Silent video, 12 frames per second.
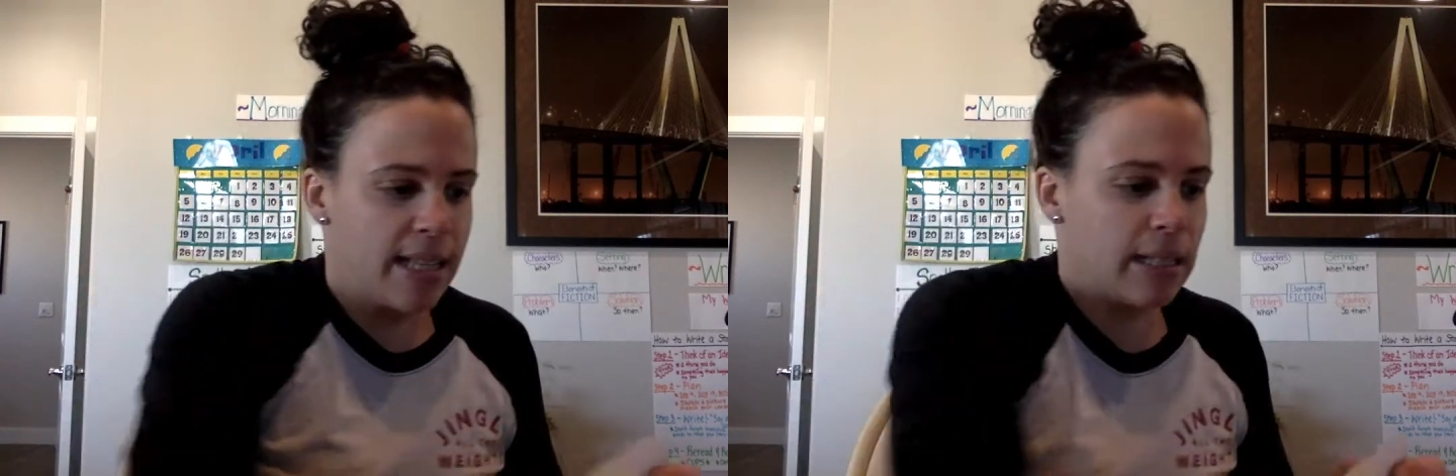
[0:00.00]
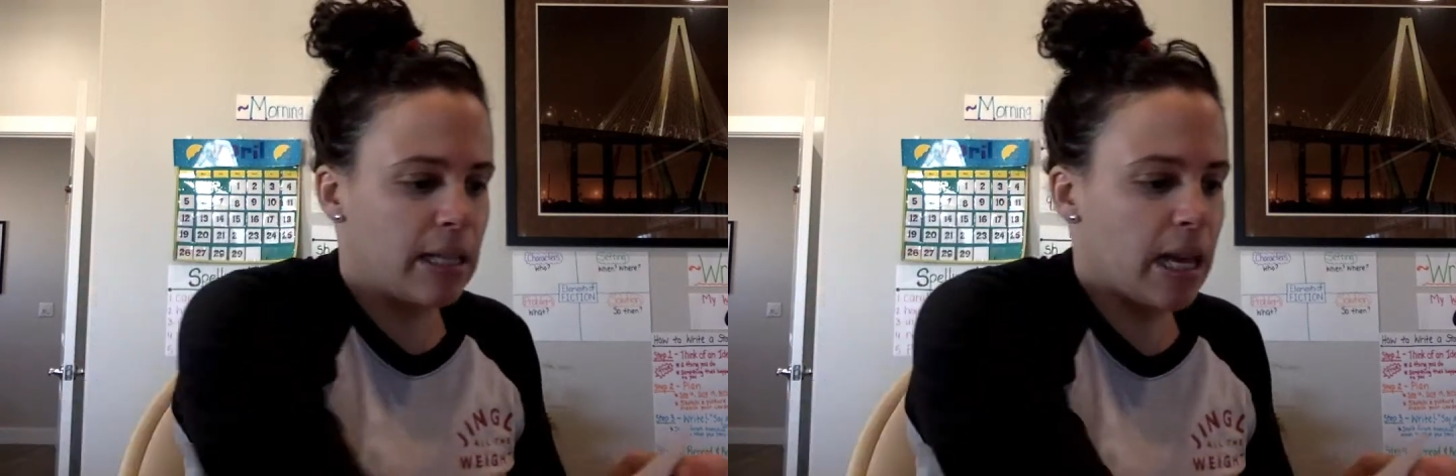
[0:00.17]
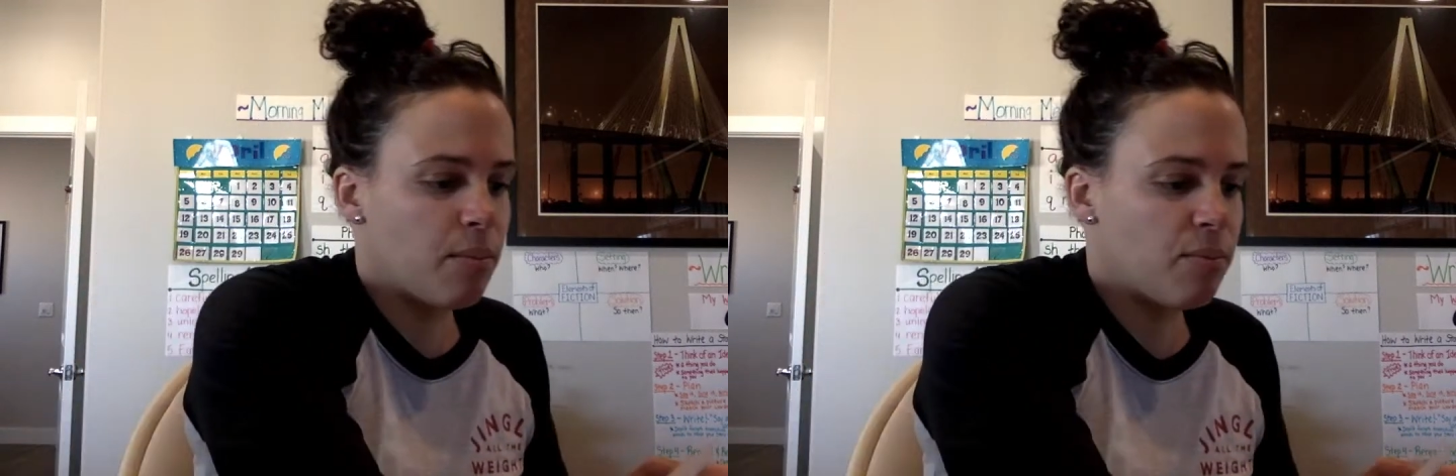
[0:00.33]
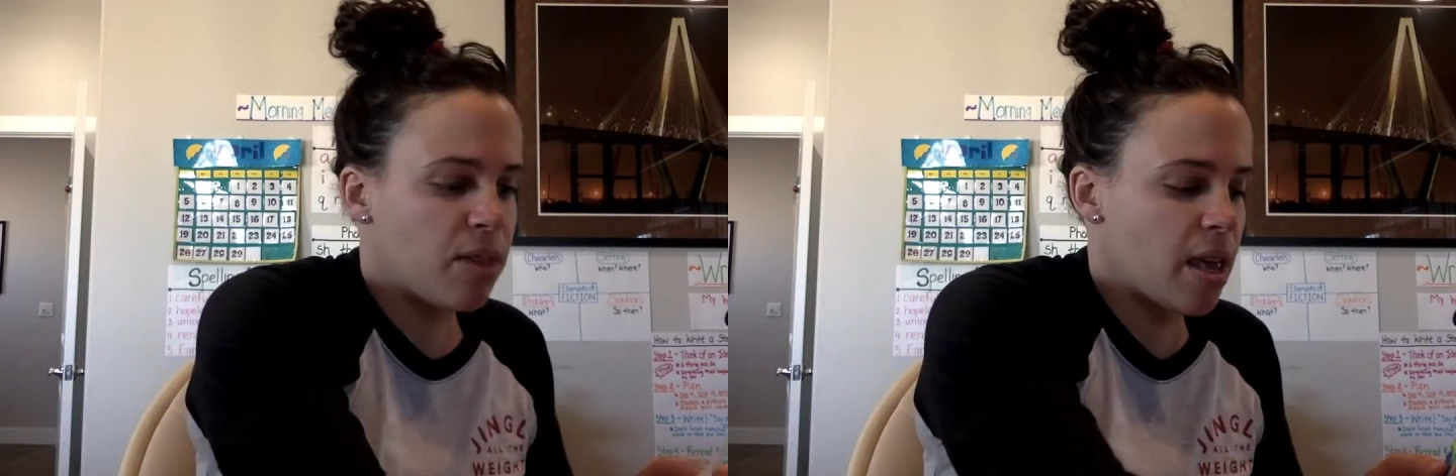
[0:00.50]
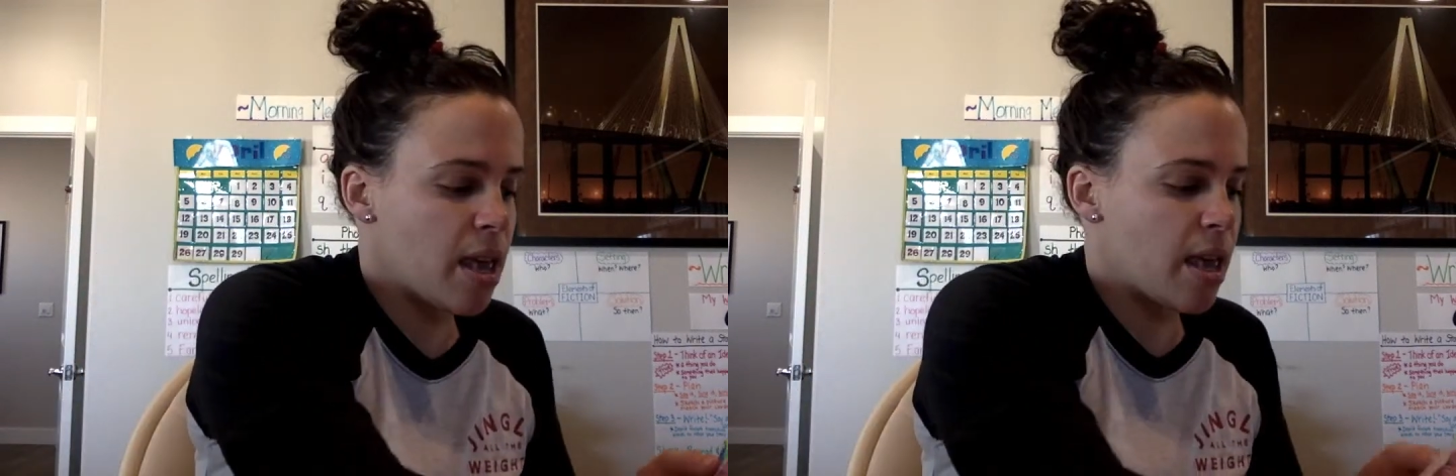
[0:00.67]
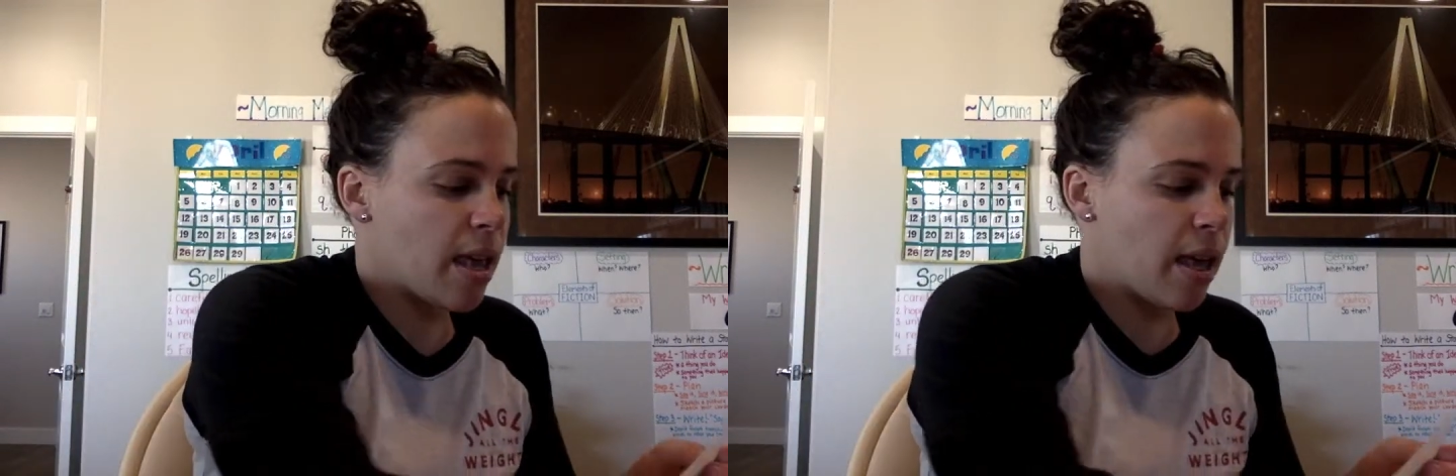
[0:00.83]
Same
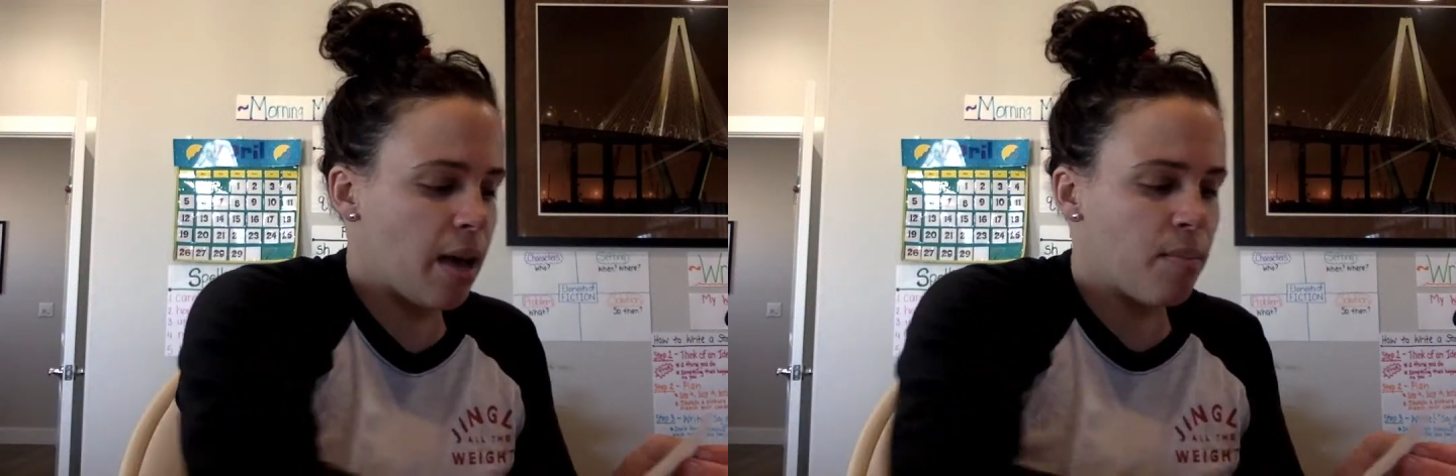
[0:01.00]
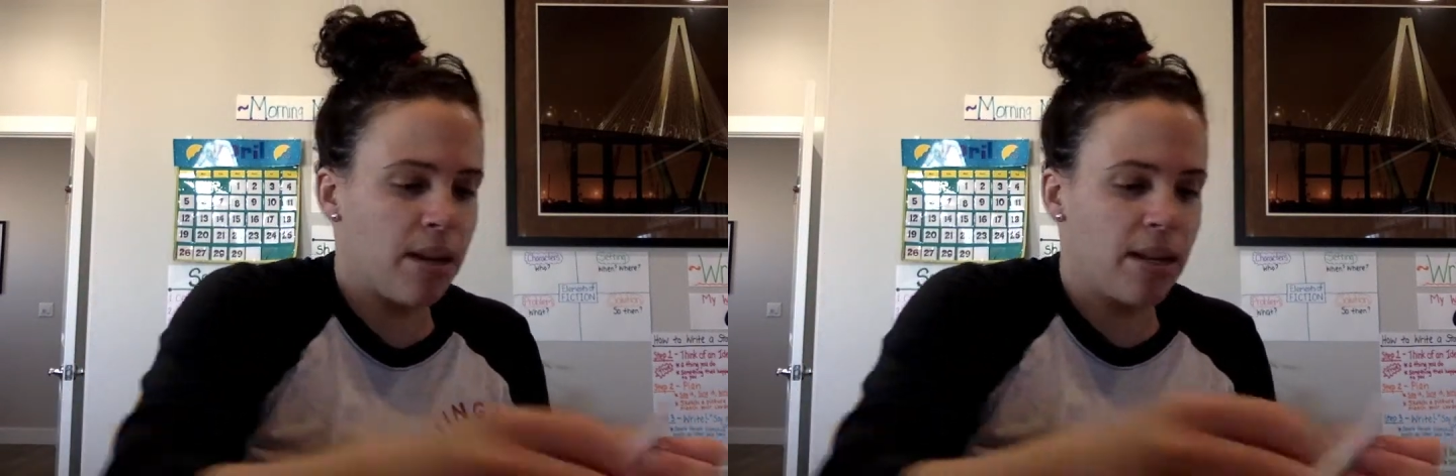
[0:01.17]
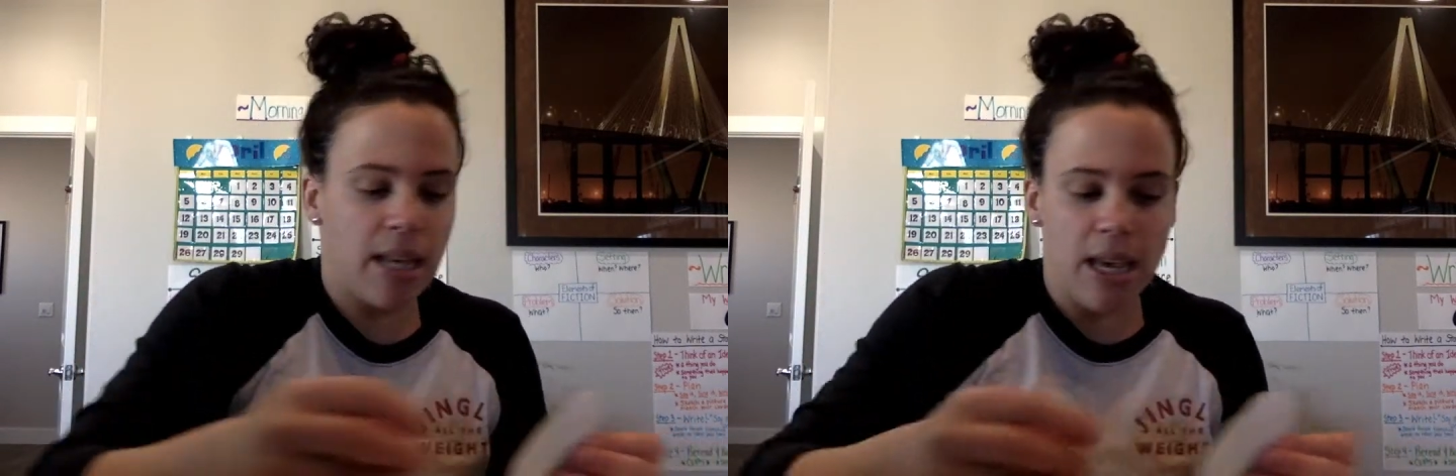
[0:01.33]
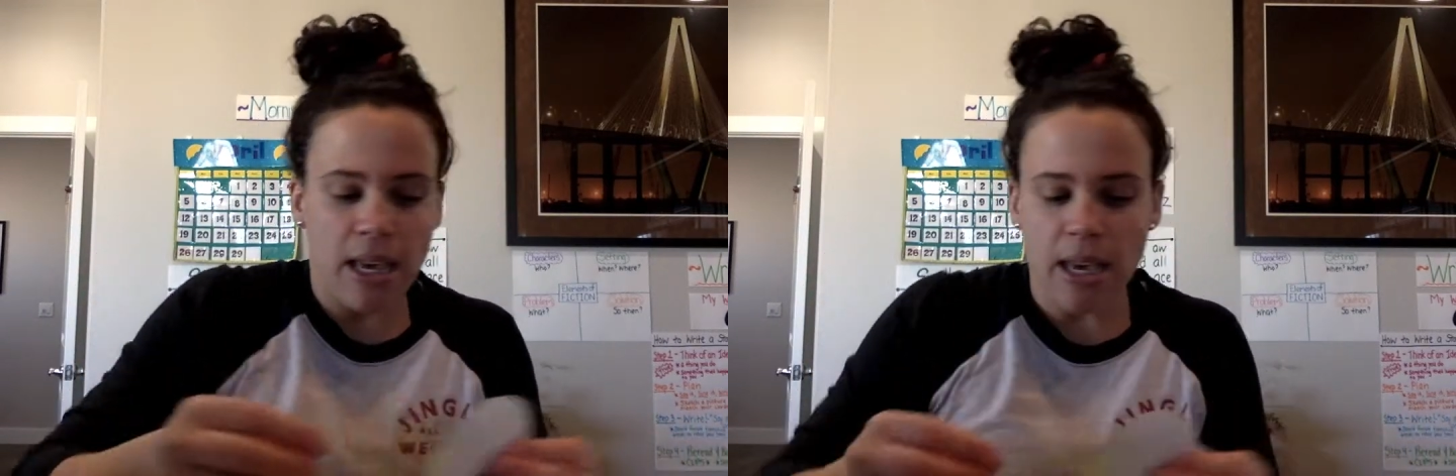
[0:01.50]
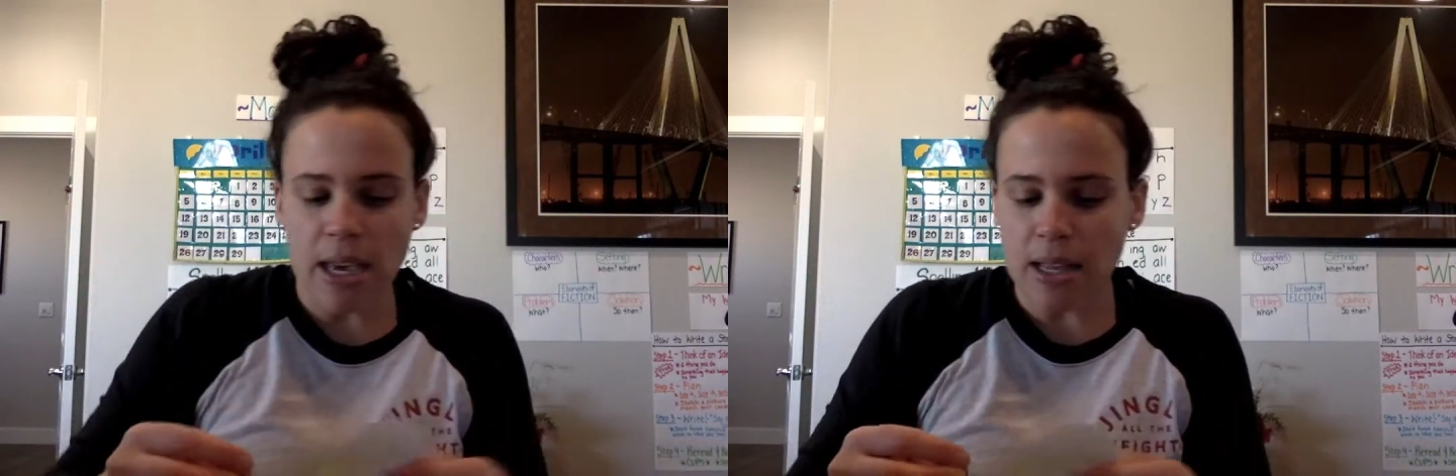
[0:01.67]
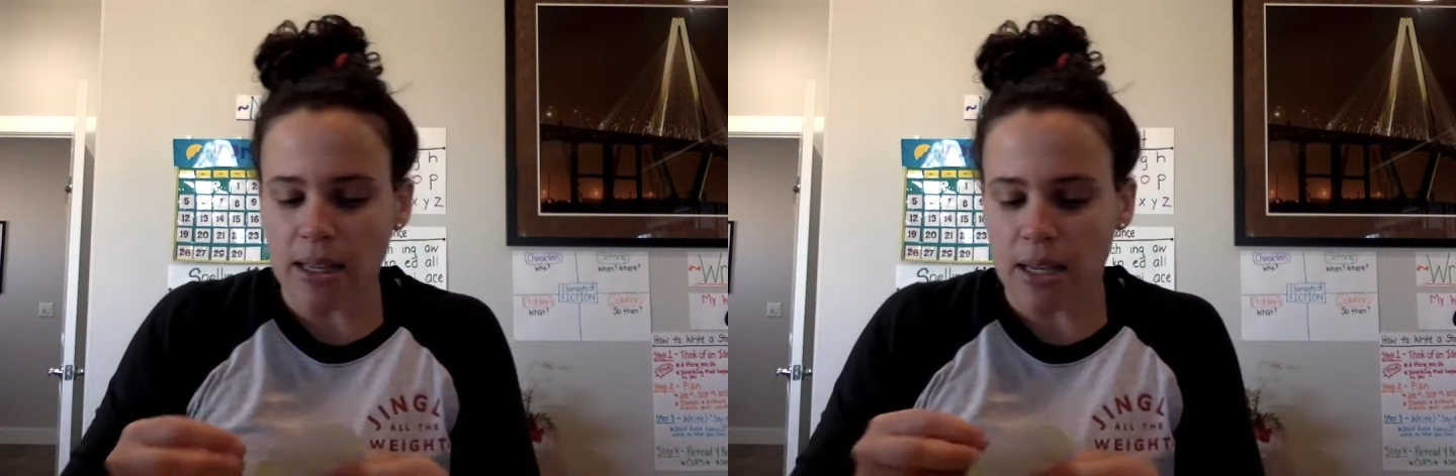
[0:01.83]
thing. I'm going to take
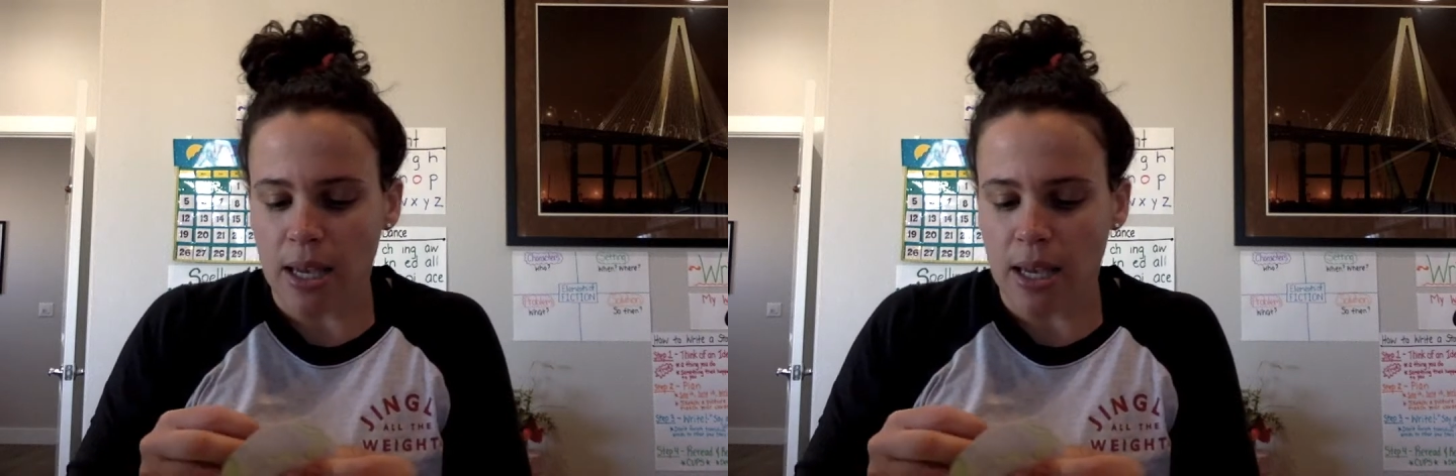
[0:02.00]
it